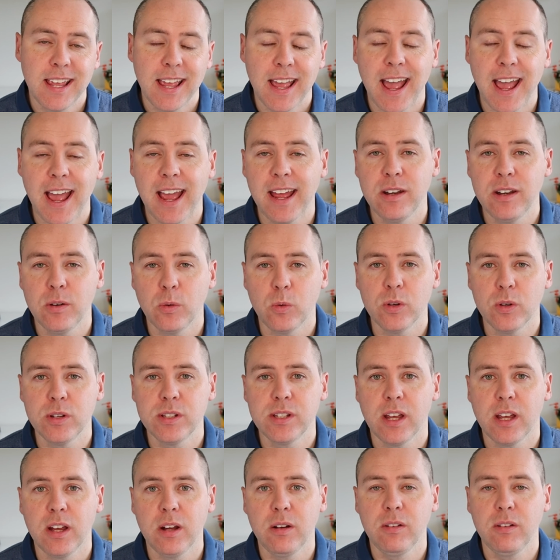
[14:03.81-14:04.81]
and
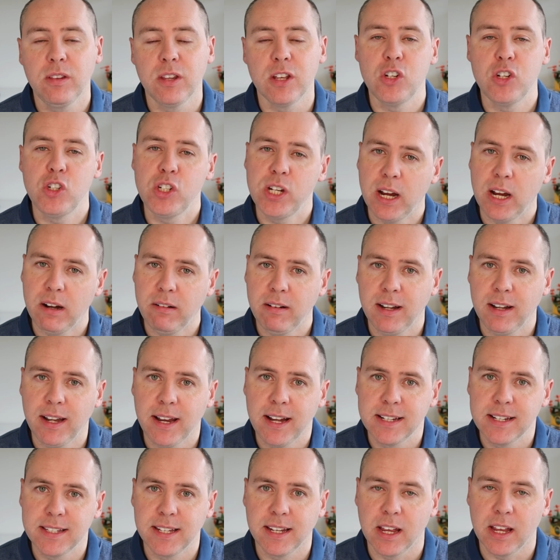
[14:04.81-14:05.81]
also the sharing links that